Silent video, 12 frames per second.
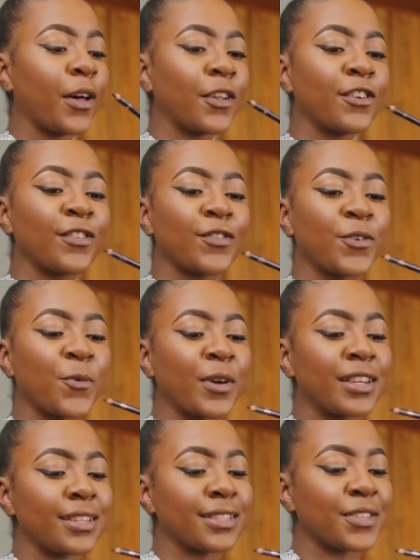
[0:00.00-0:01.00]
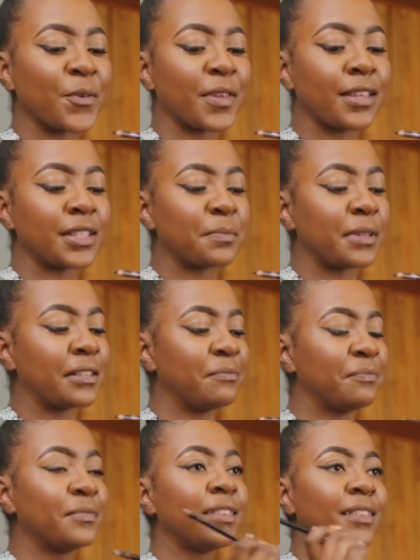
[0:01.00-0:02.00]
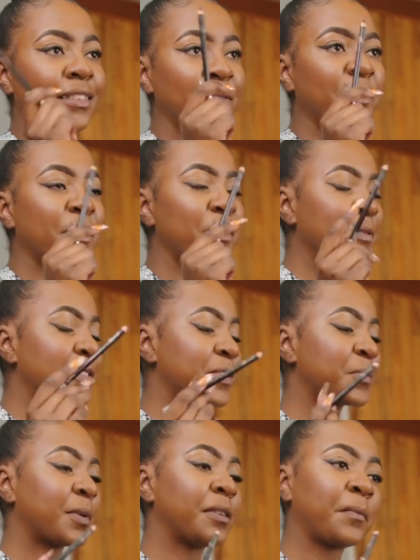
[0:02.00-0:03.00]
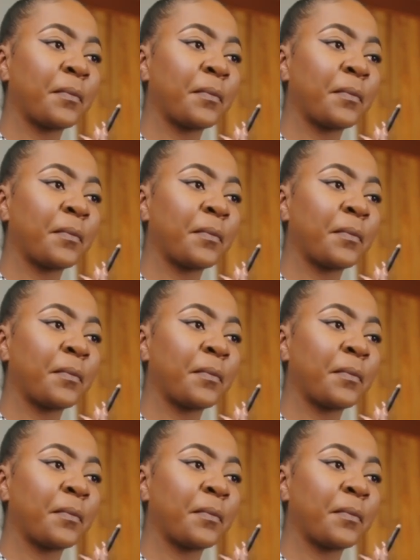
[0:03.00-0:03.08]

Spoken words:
I don't even know what Disco is, but we're going to use this one.